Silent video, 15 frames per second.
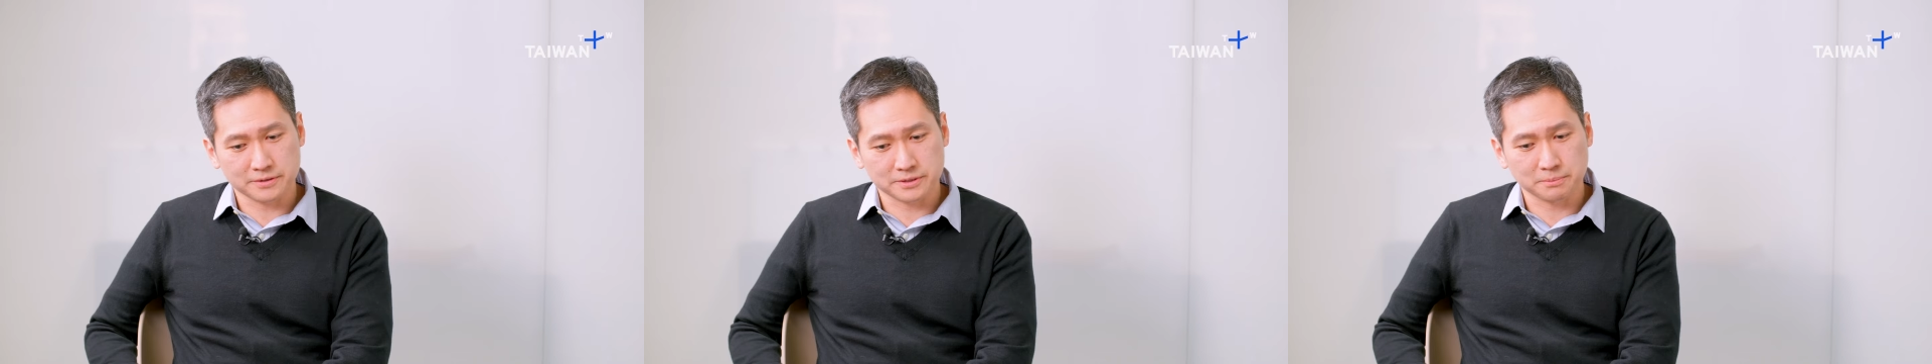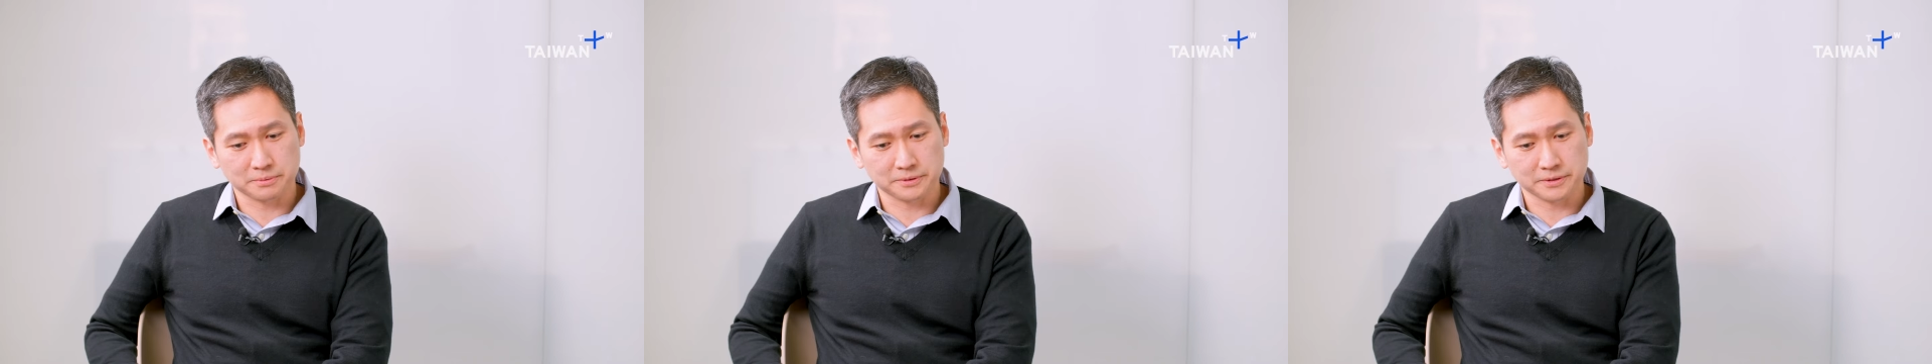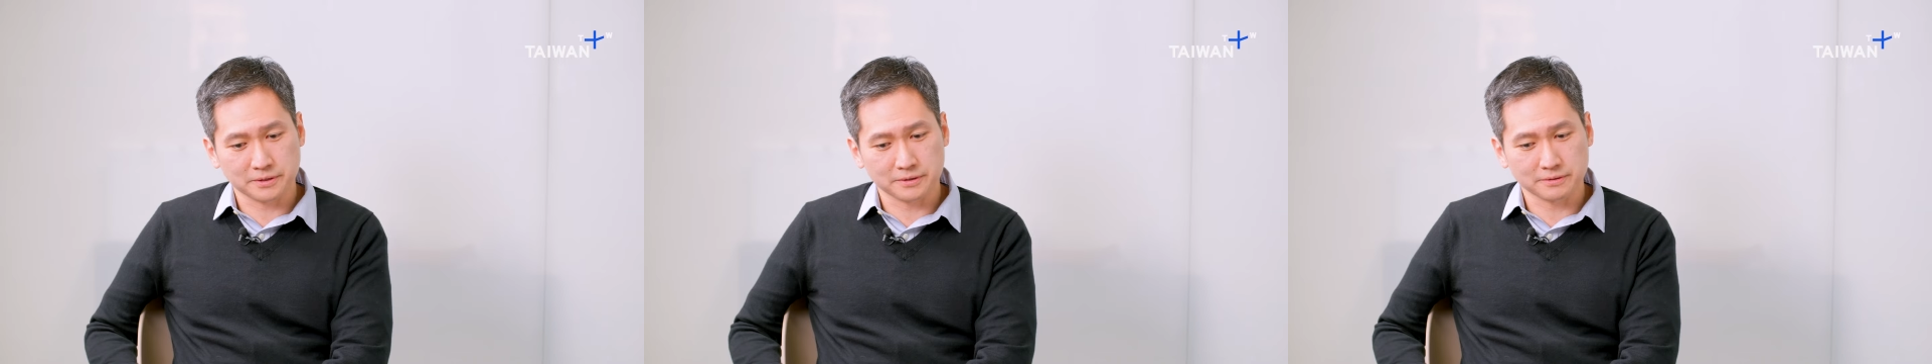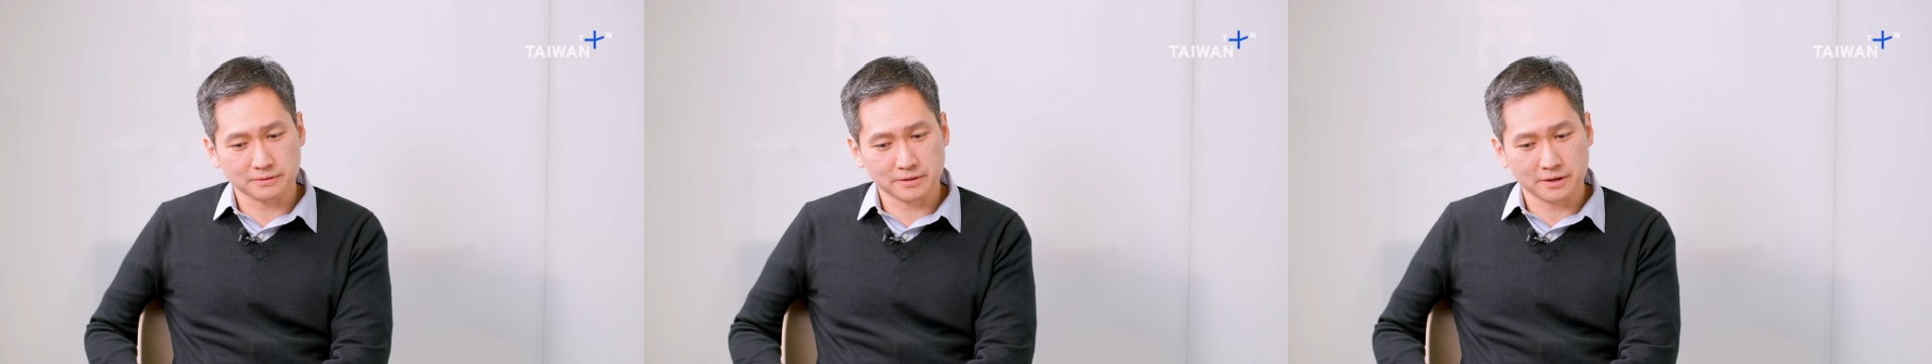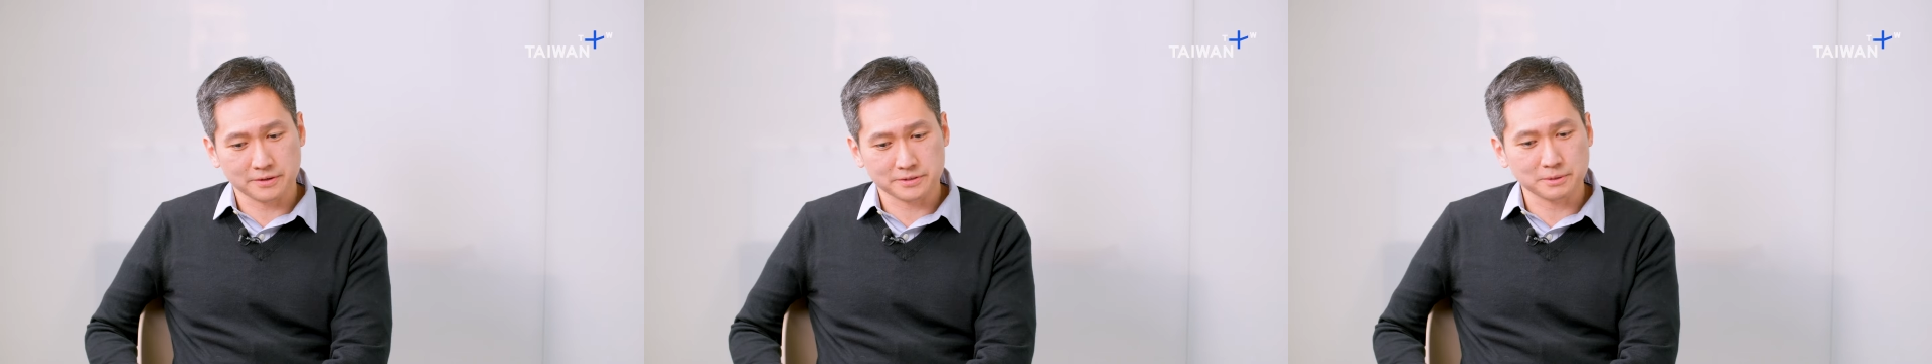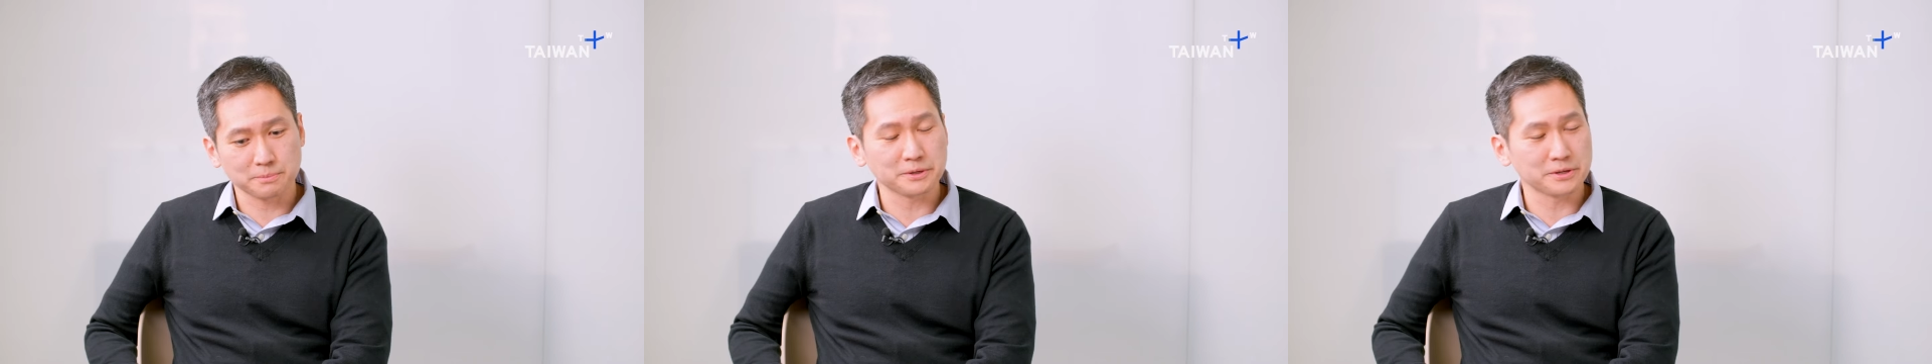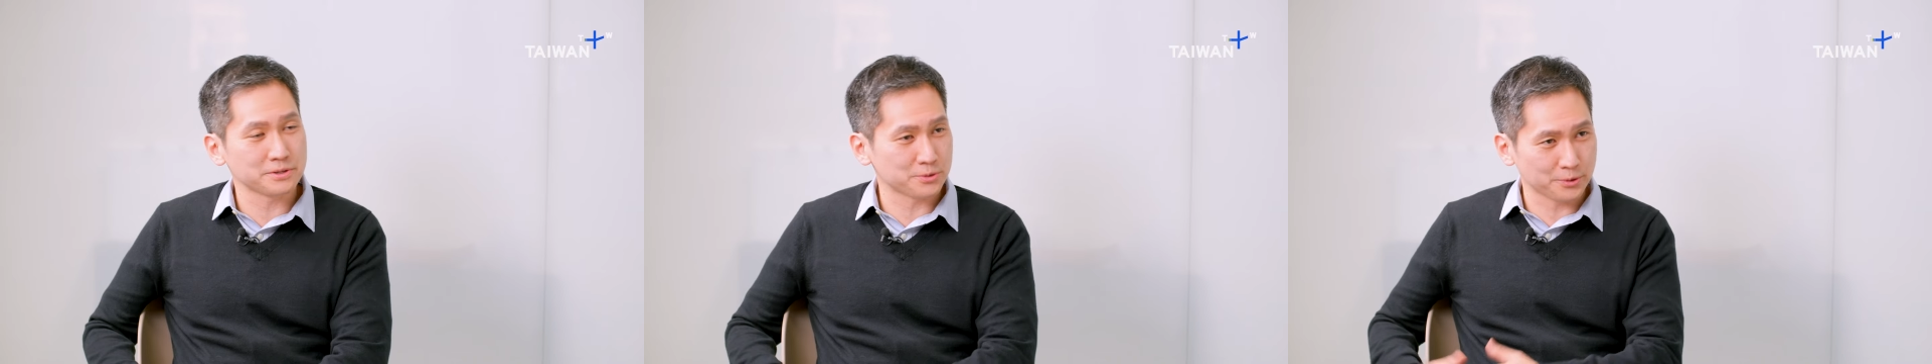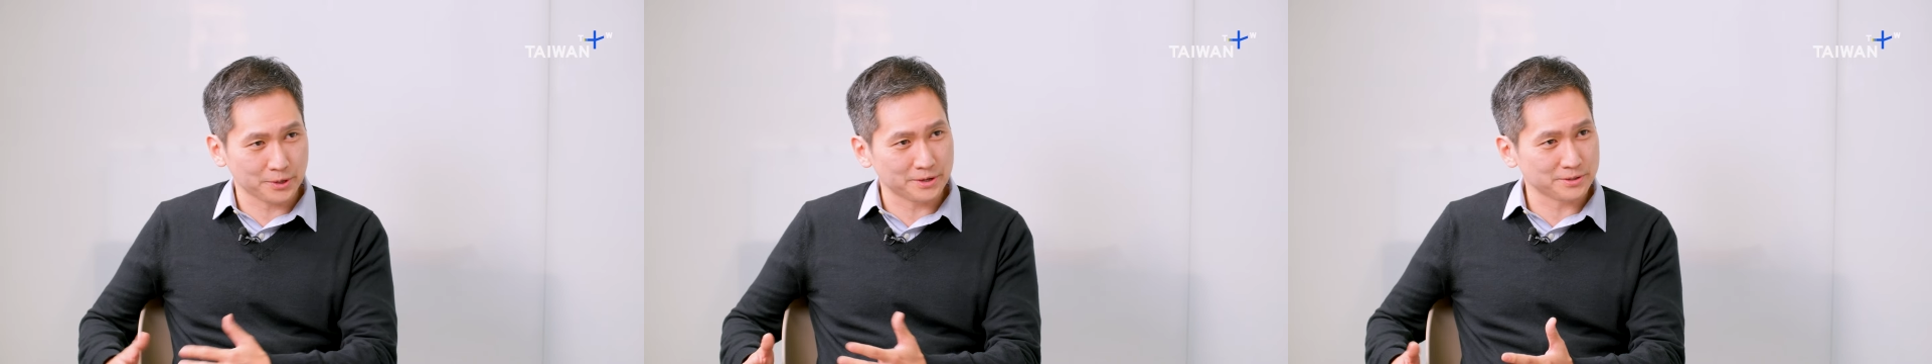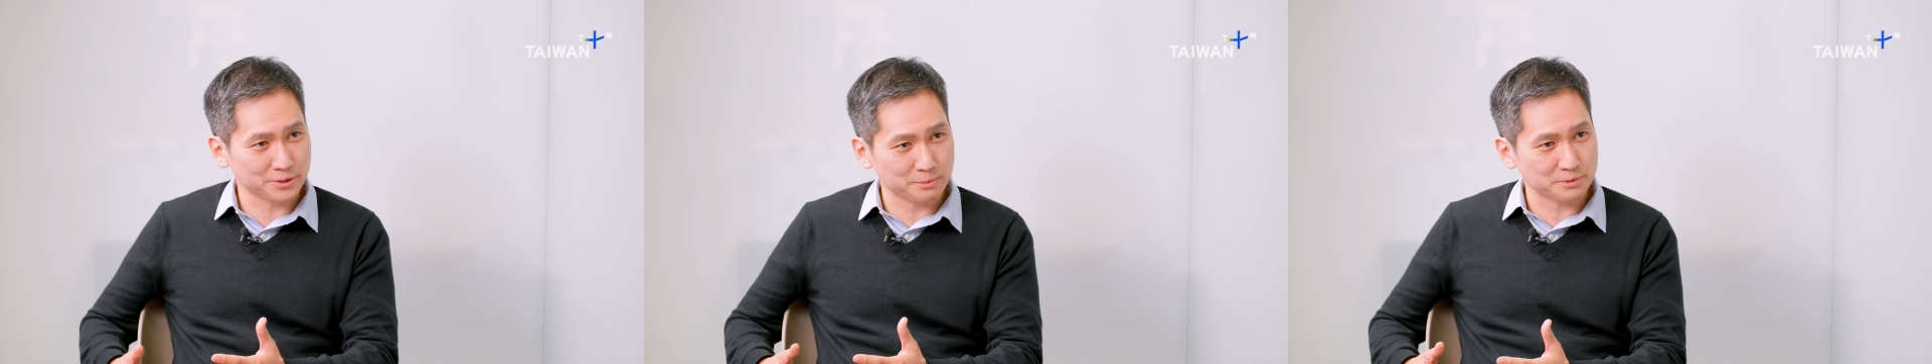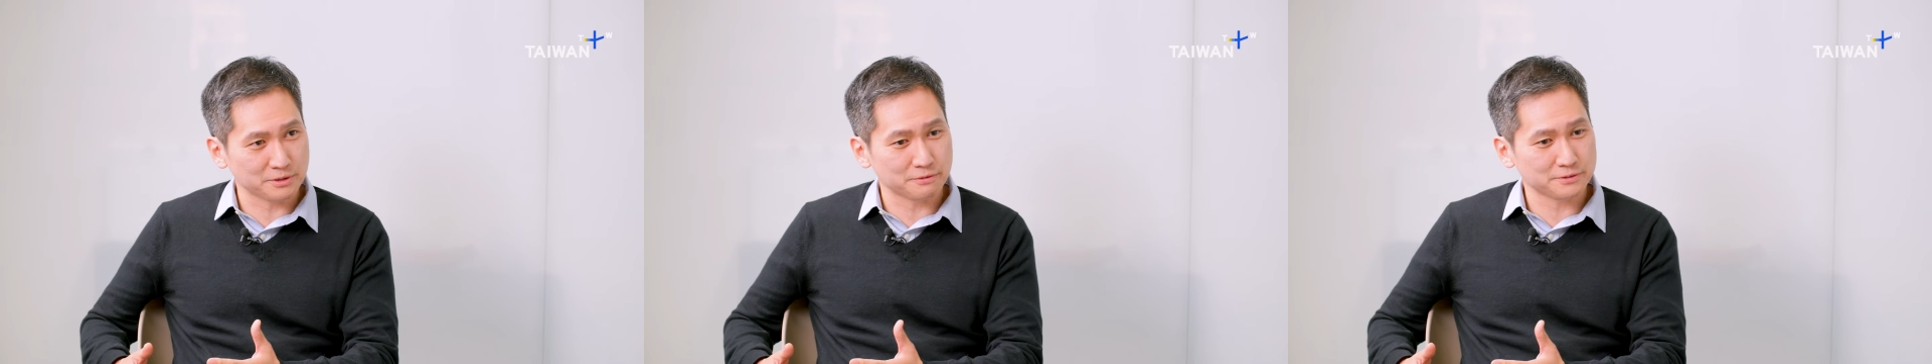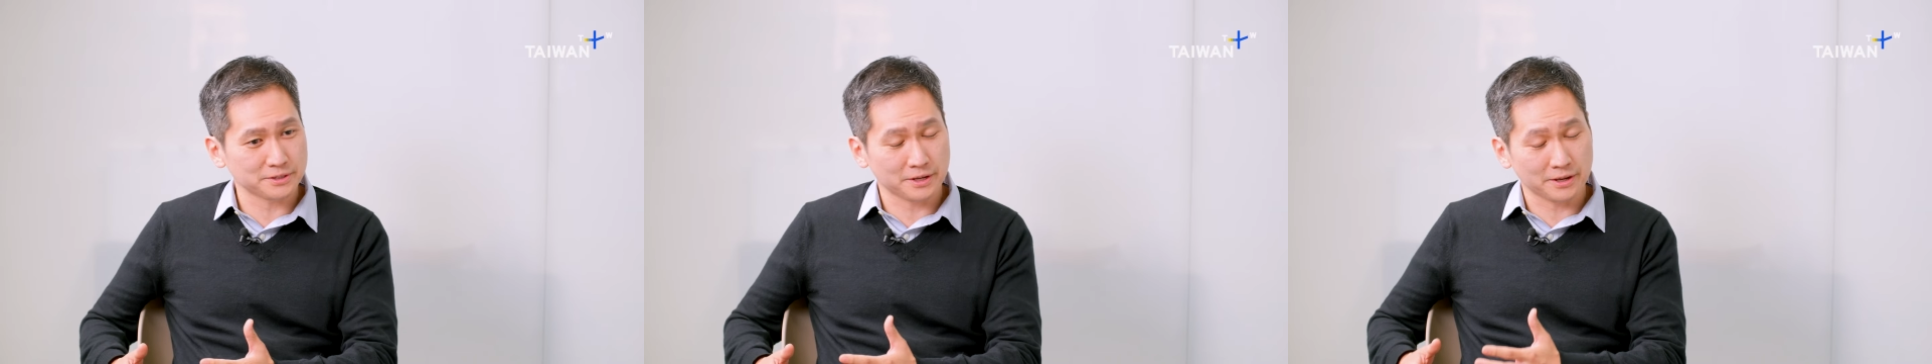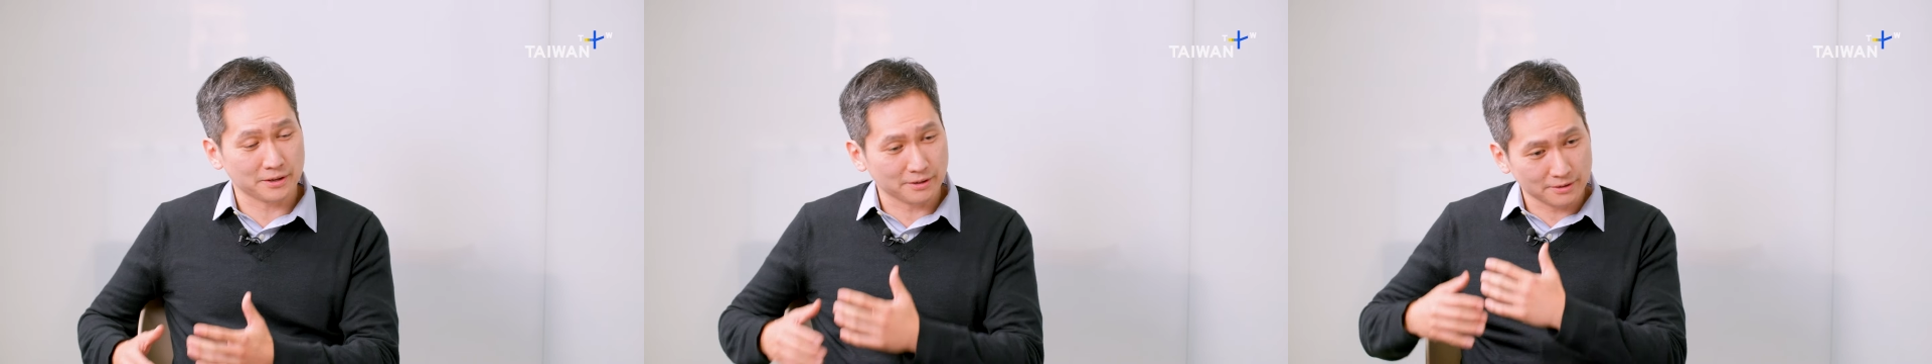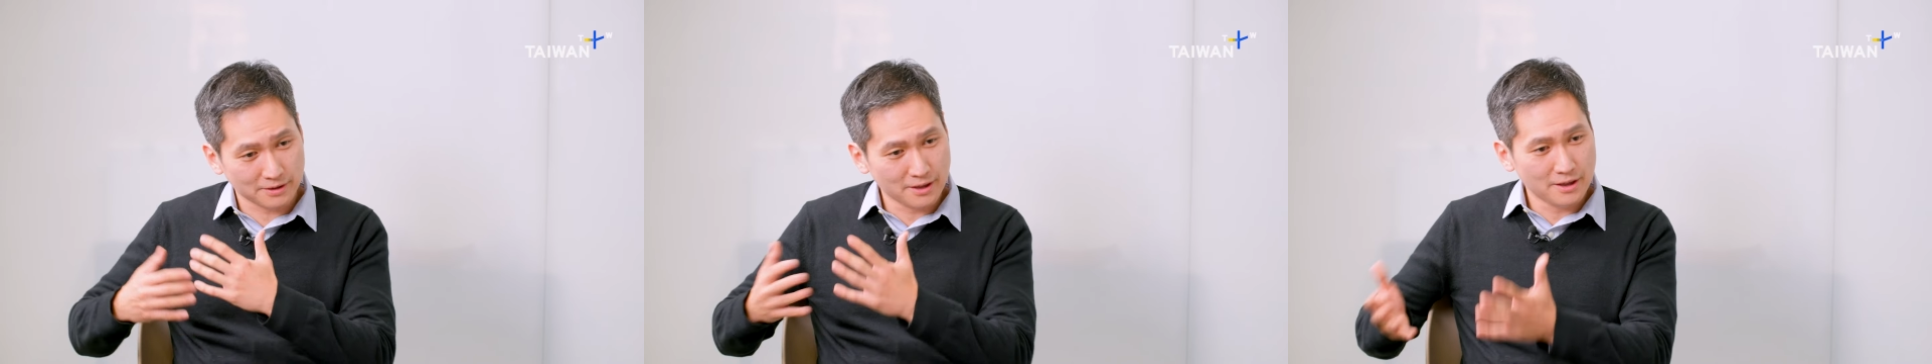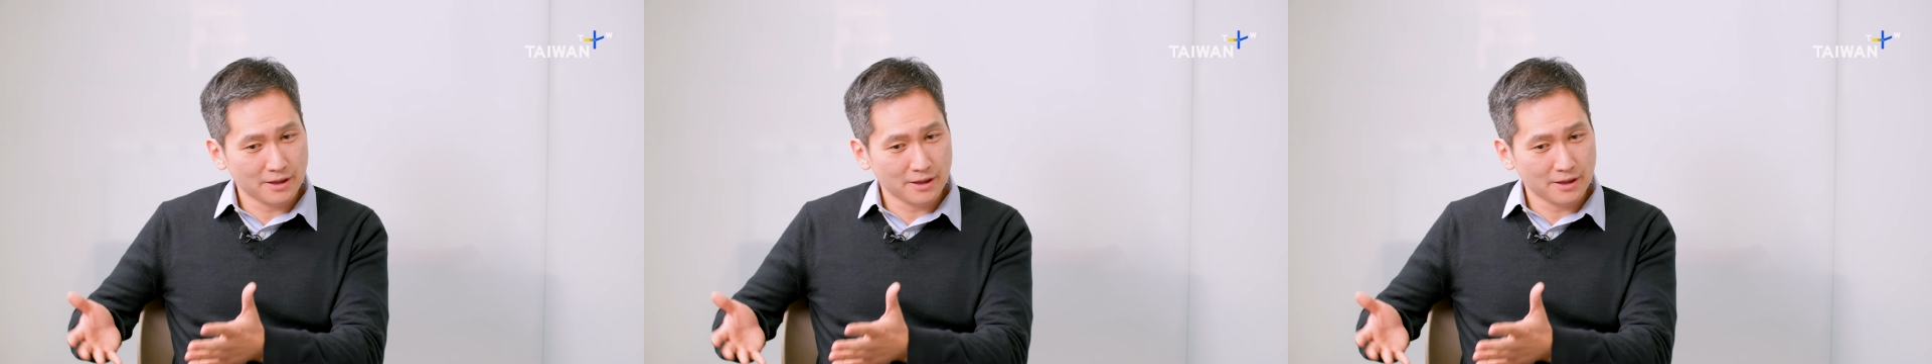simply a joy in terms of saying,